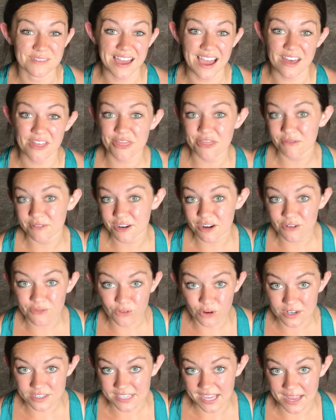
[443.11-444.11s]
that 3 or
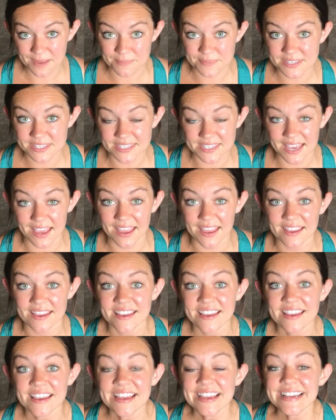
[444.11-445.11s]
4 times a
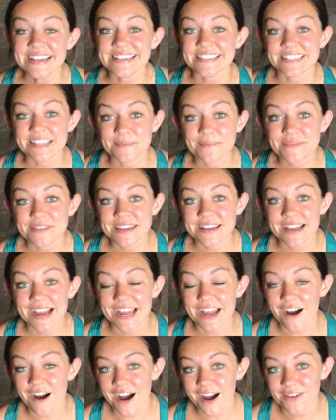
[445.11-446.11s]
day. Something
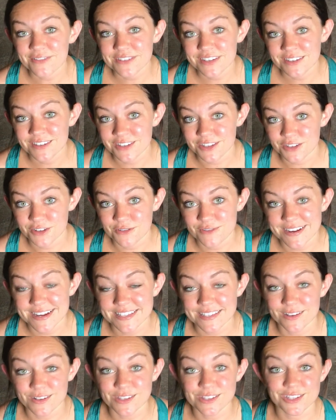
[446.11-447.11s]
I often do
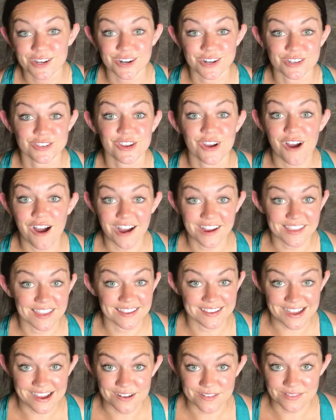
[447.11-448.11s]
is I'll start
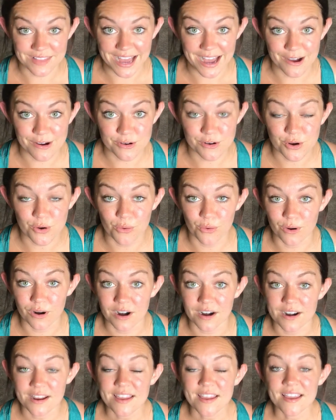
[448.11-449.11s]
talking out loud,
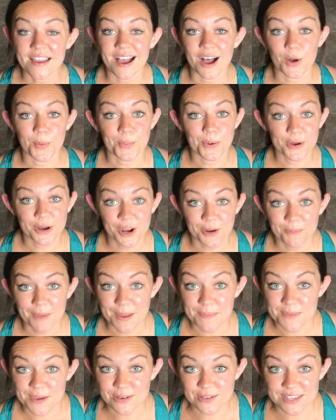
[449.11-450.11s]
or I'll put on
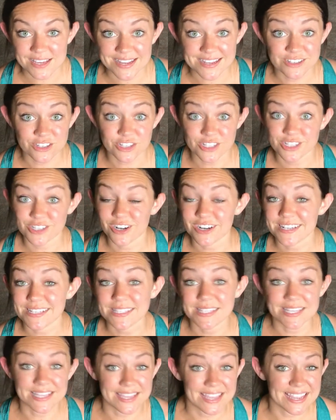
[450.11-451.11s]
my music and just start
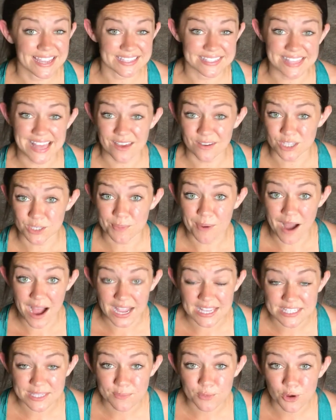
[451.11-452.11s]
singing as loud as
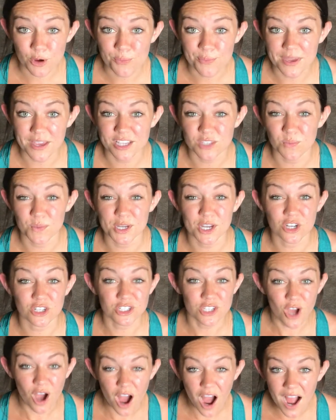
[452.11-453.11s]
possible, because when you're
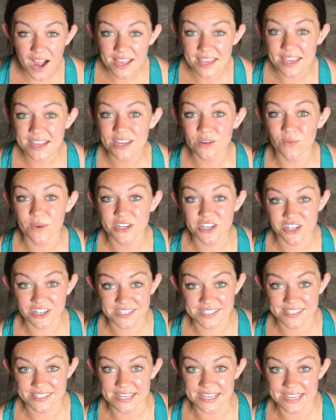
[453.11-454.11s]
talking and when
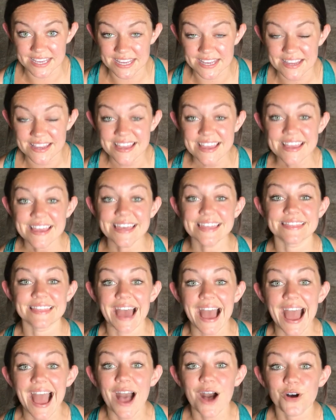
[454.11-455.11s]
you're singing,
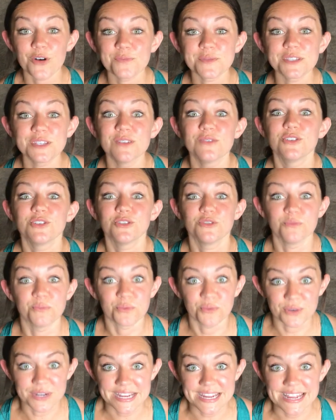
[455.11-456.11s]
that helps you to
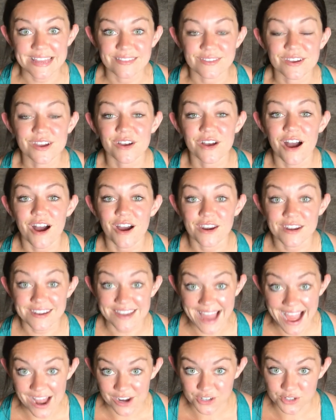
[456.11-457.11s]
breathe
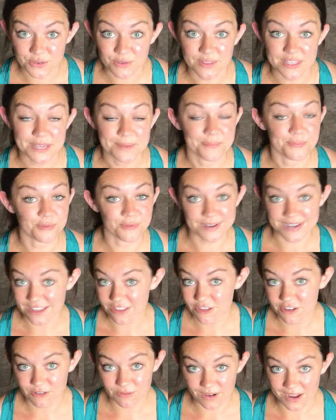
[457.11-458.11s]
naturally,
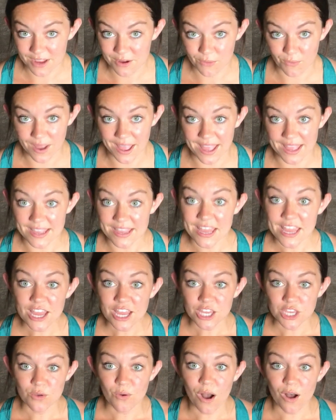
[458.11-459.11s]
breathe the right way.
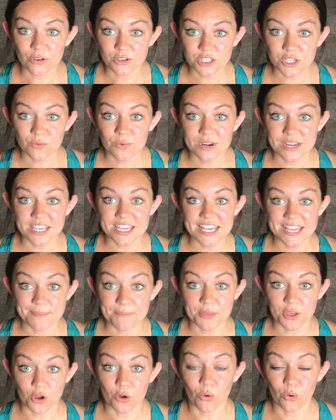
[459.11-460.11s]
You also want to
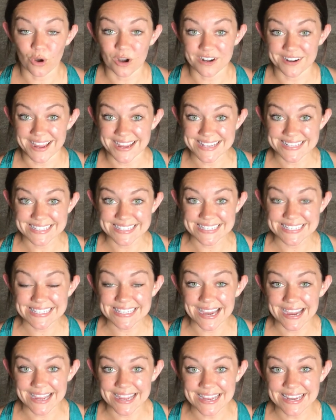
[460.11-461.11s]
keep the core nice and
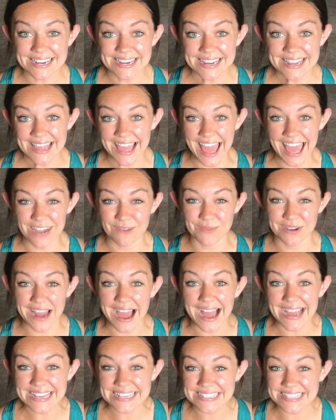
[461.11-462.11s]
tight. And when
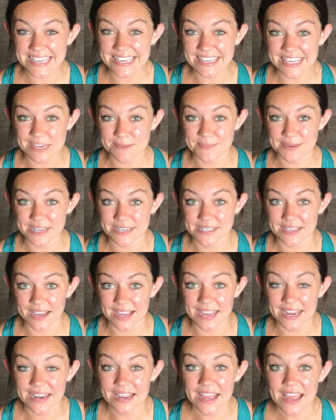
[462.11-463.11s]
I say keep it
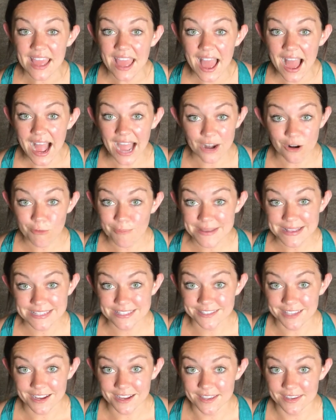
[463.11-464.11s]
tight, I don't mean
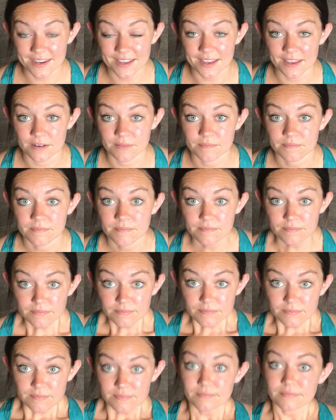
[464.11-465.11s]
suck it in
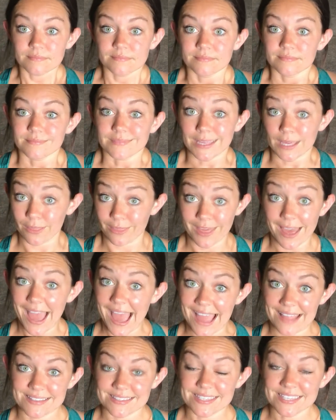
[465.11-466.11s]
like
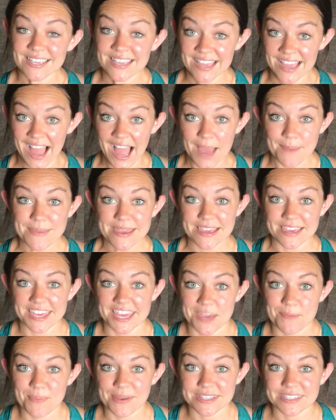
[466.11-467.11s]
that. I mean
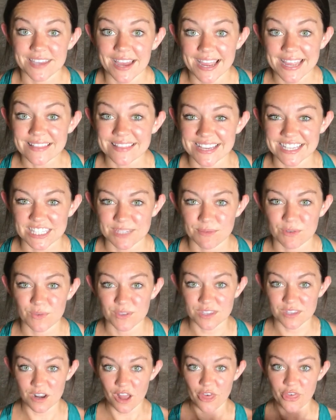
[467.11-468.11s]
keep it tight like someone
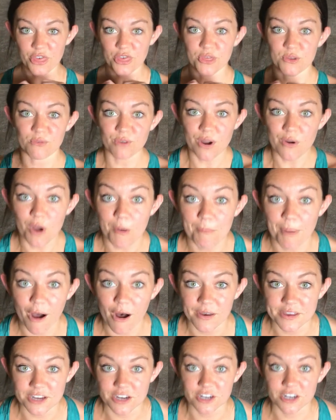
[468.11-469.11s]
was gonna throw a
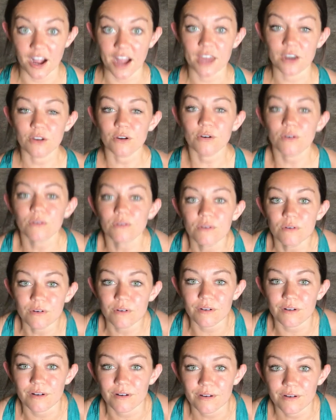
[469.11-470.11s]
ball at your gut.
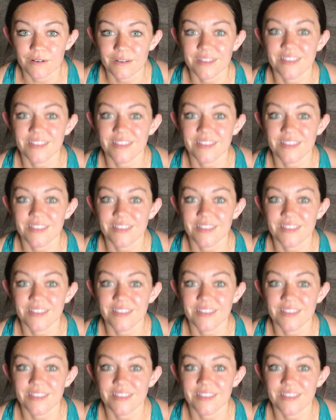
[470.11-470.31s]
Ugh.